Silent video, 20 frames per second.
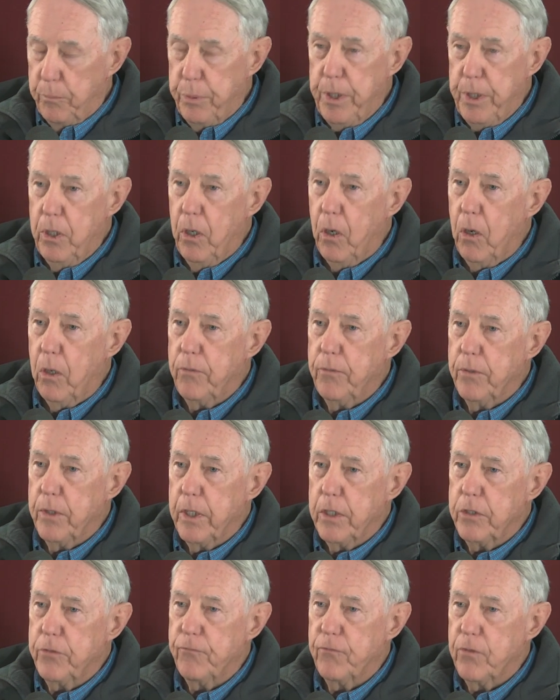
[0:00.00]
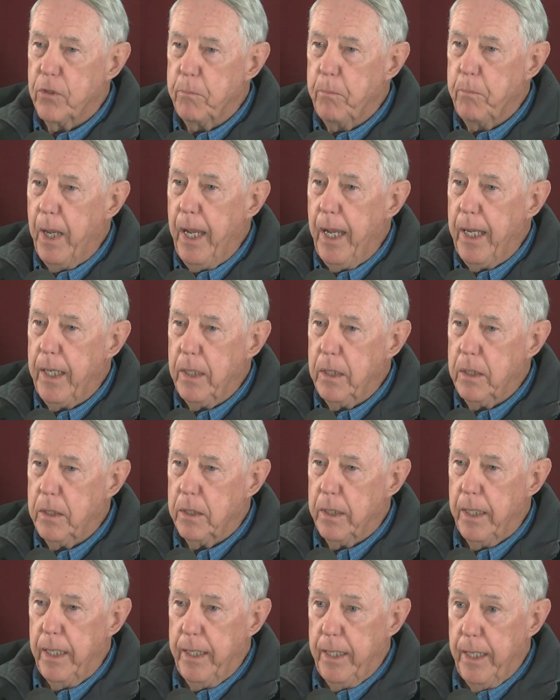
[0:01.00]
PR things for the
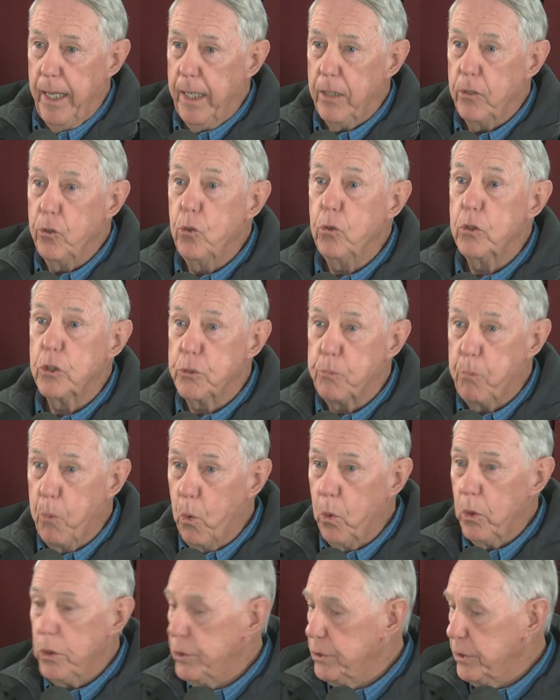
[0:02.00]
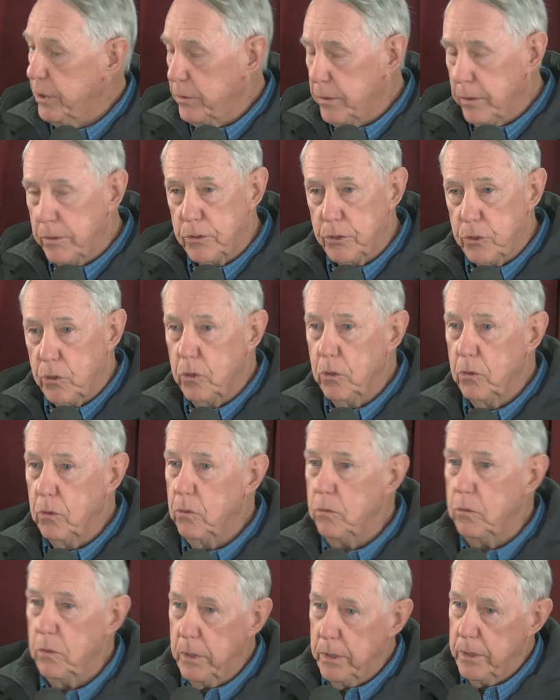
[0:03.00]
bank and doing sports at the
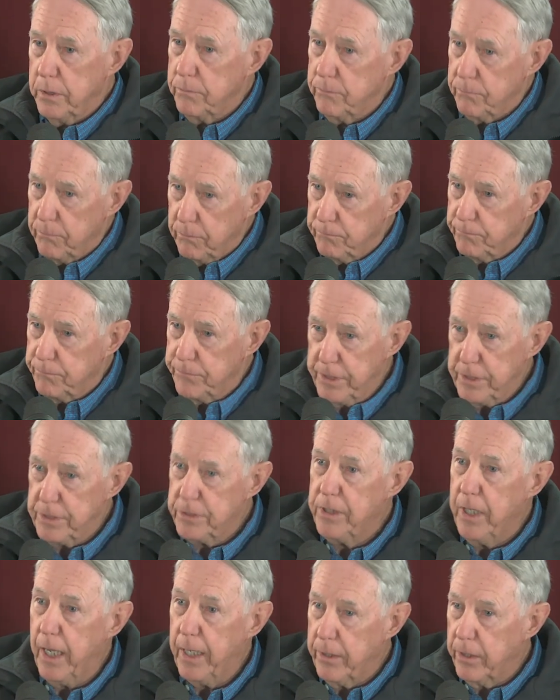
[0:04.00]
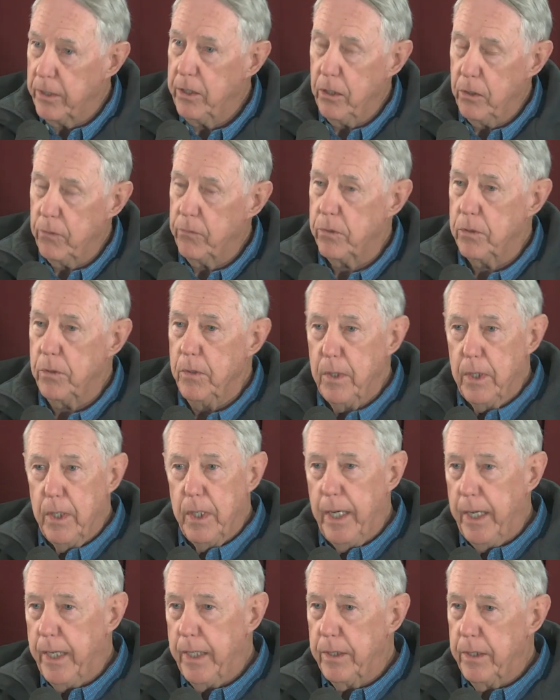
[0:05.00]
school and this, that, and the other,
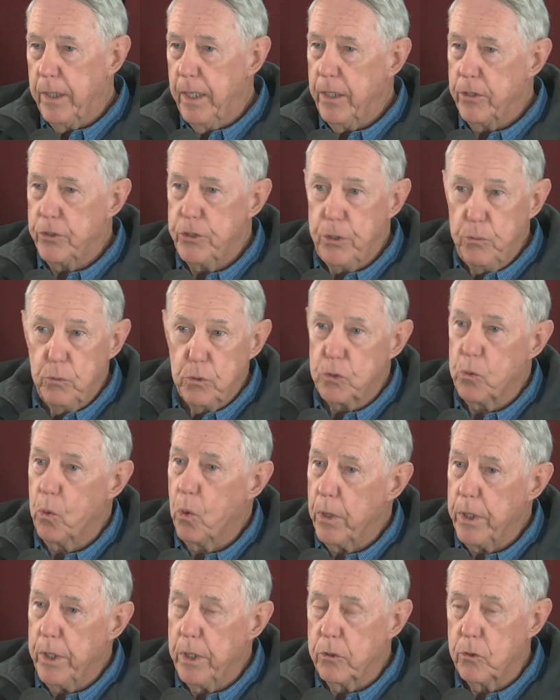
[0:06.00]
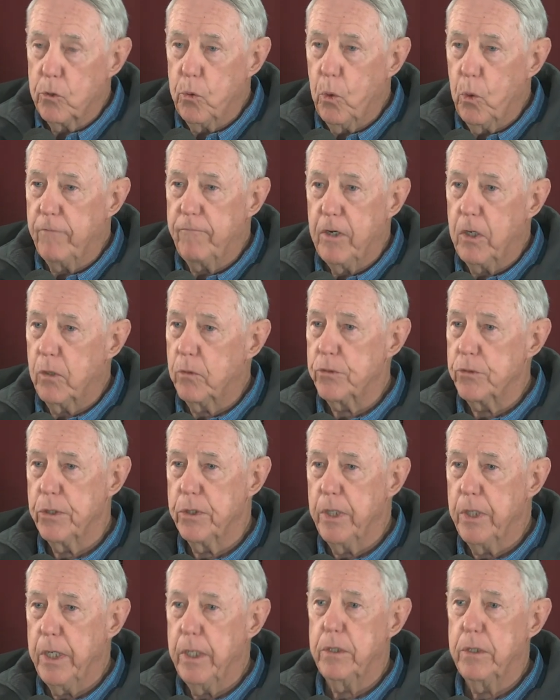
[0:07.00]
and she was working 12 hours a
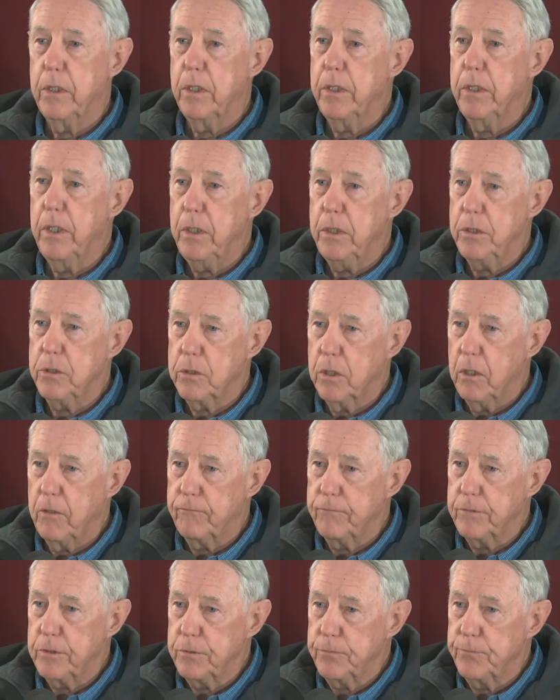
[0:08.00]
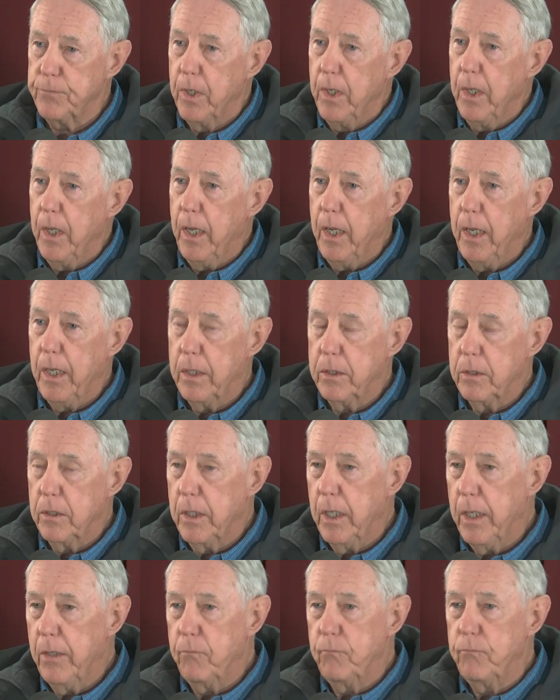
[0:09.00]
day at the dentist's office,
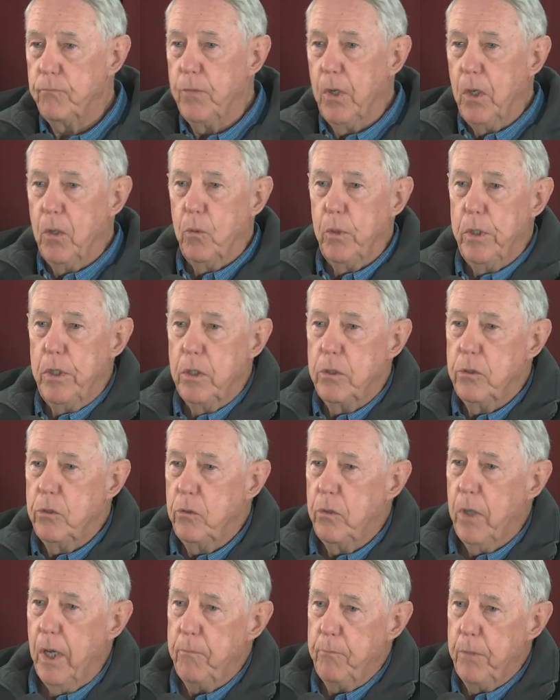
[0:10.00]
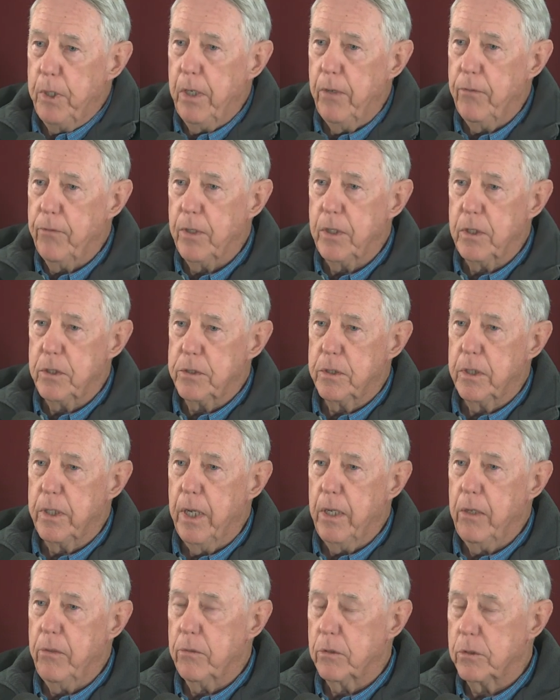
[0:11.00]
and we didn't do that many things
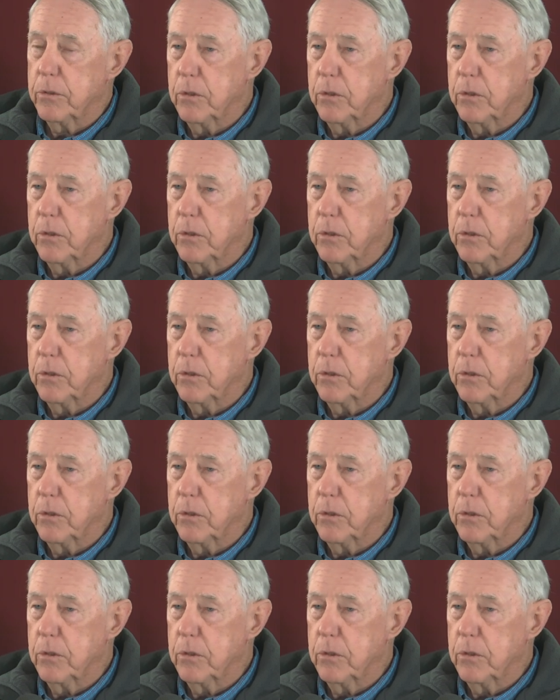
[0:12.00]
together.